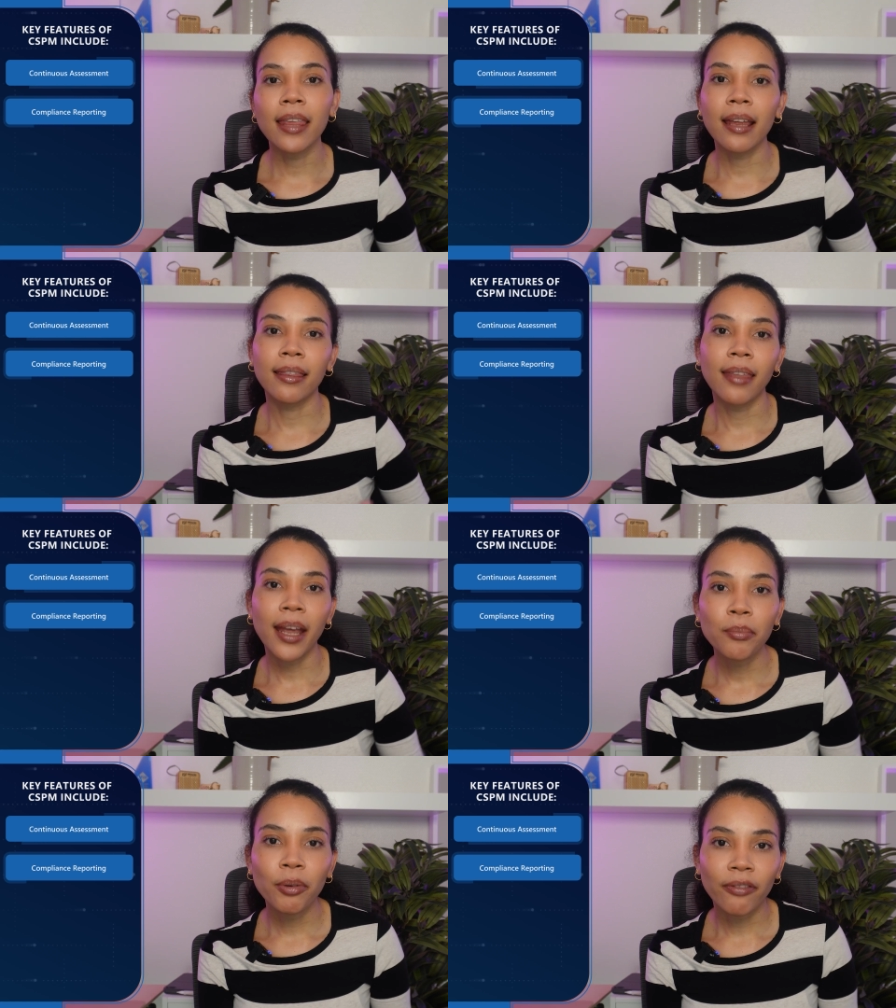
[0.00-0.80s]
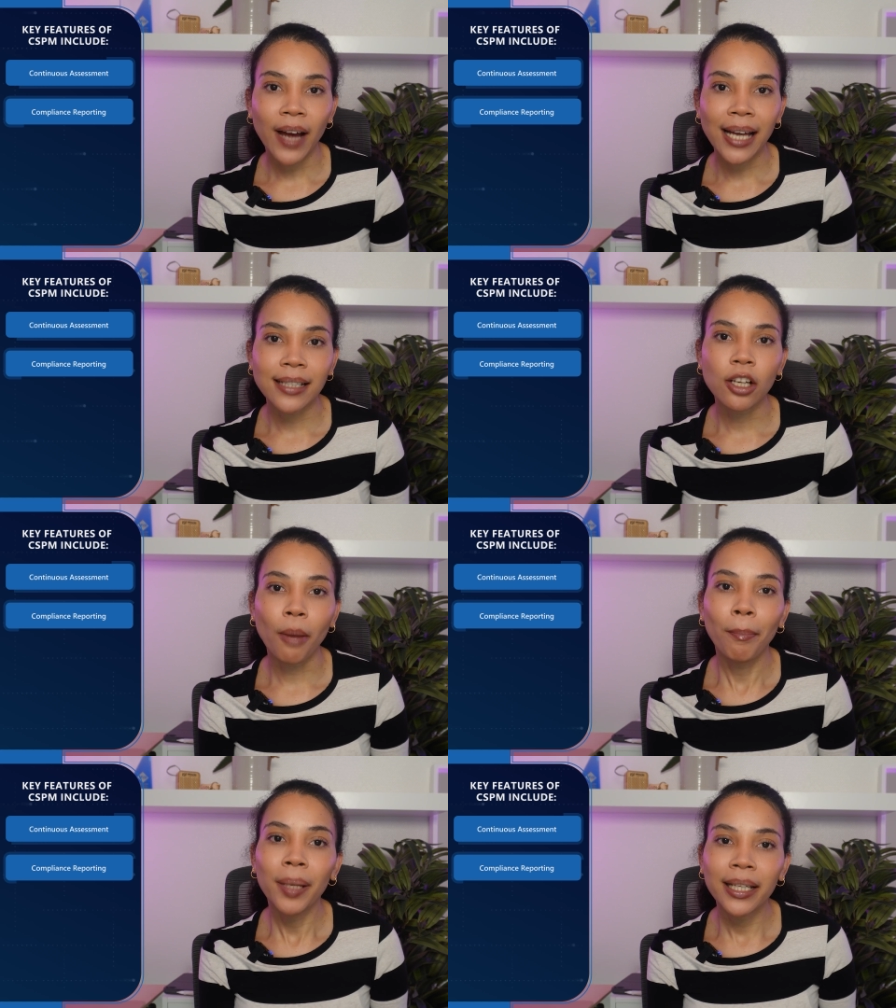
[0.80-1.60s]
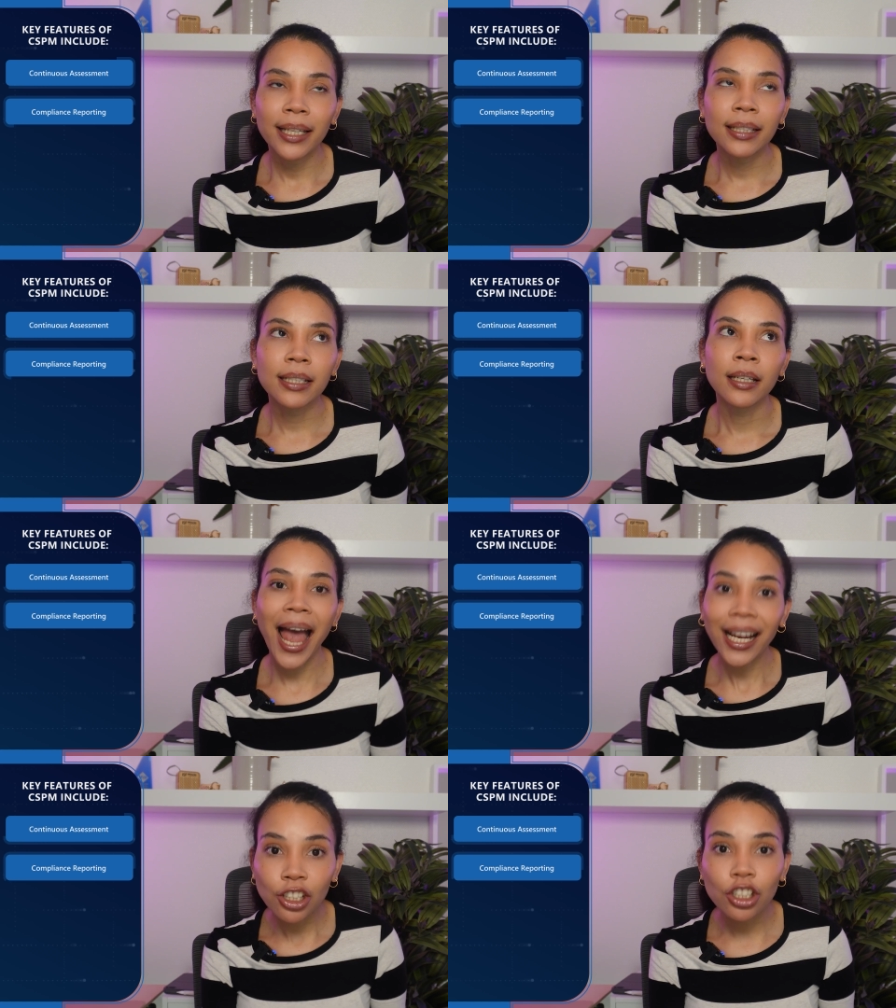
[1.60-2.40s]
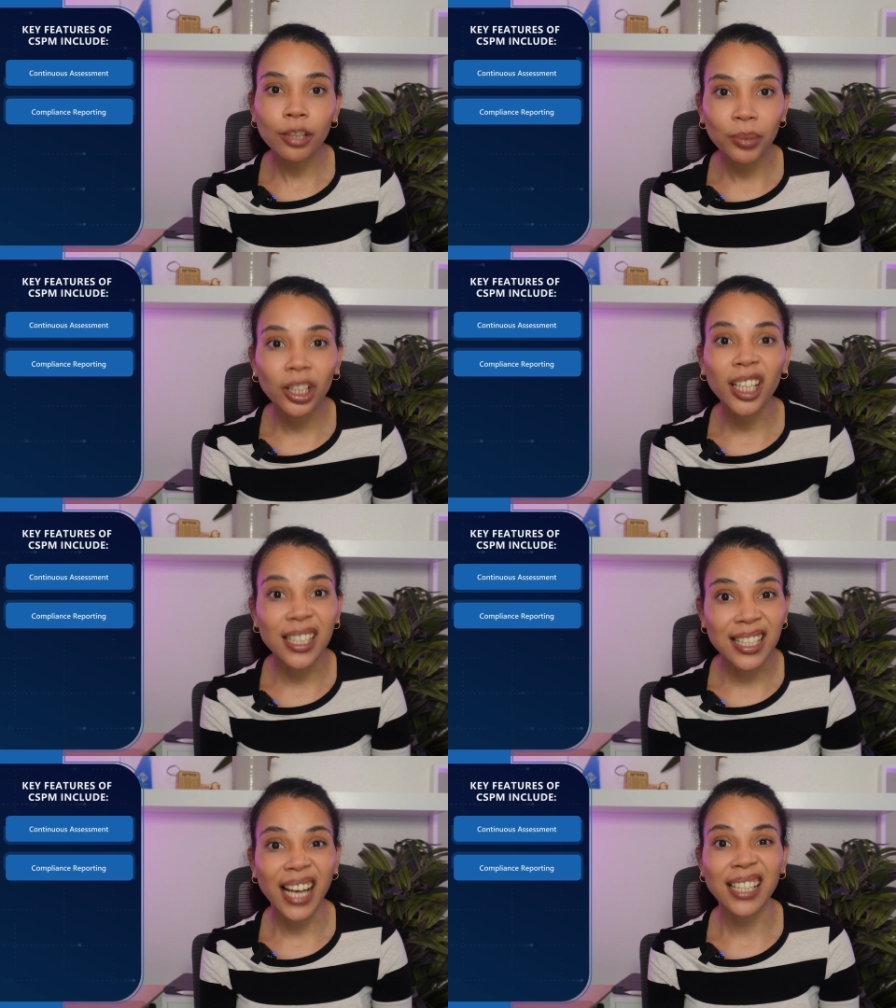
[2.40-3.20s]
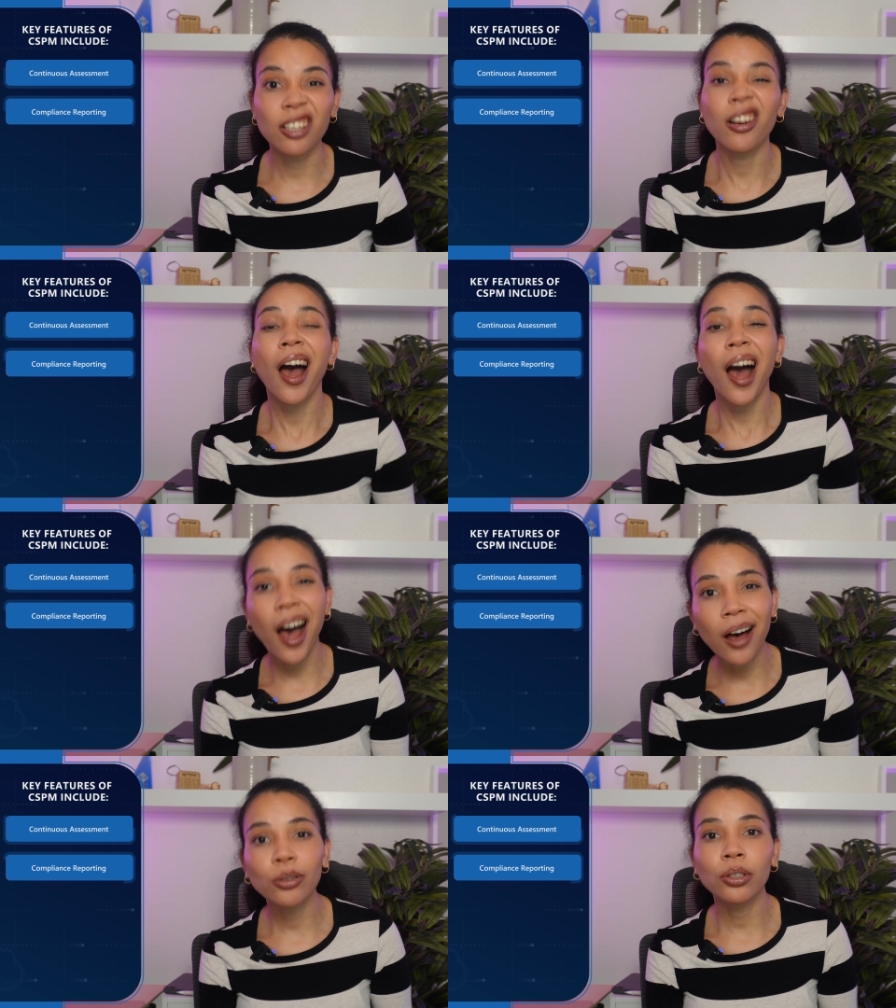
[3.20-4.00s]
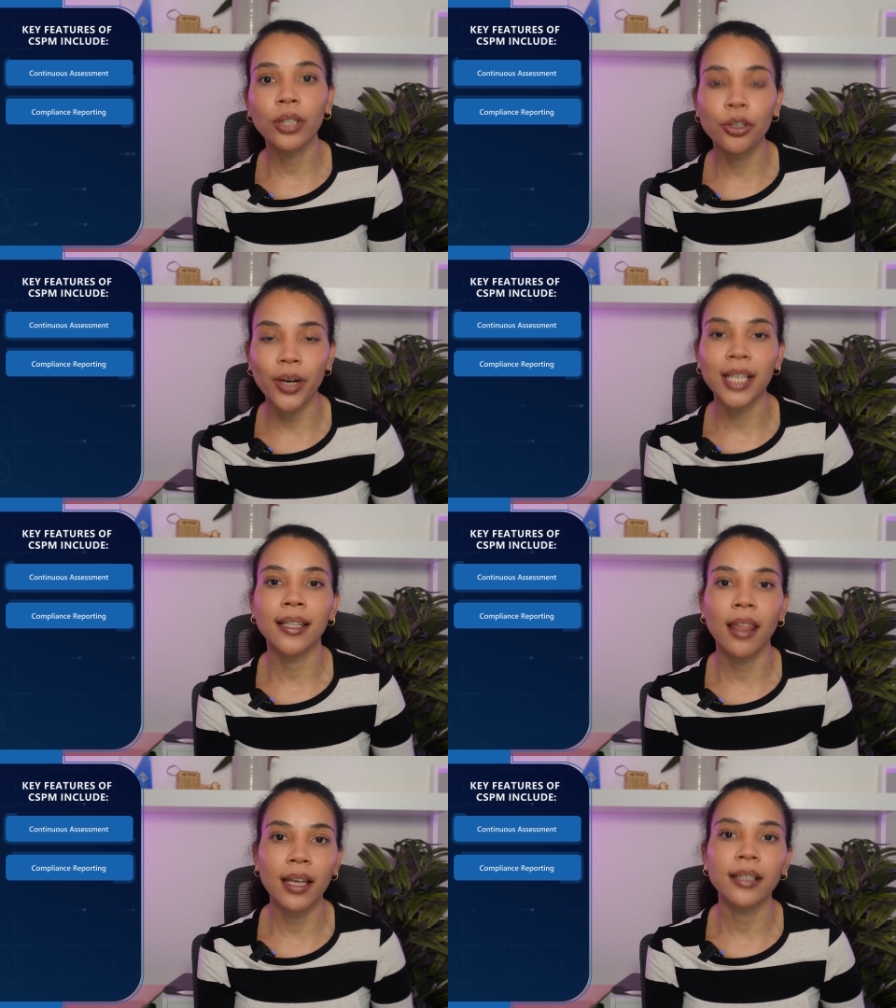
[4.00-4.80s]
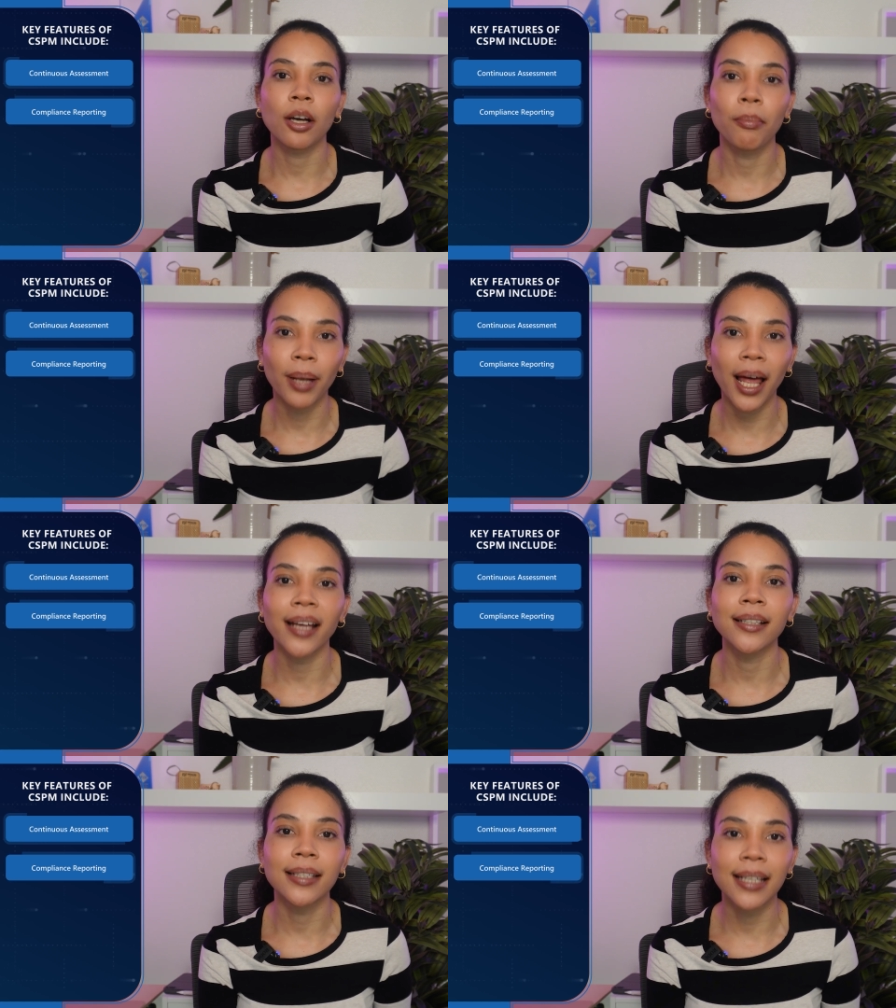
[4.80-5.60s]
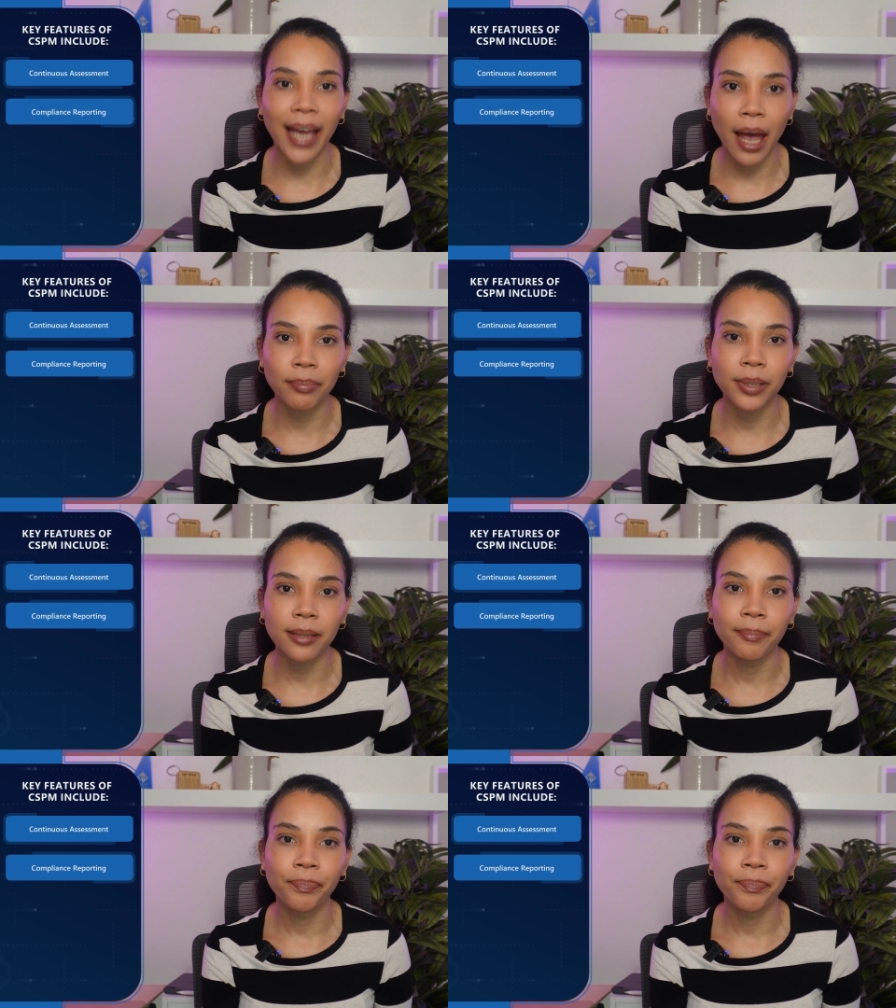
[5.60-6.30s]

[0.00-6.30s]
it then provides complete actionable insights on how to address these compliance gaps.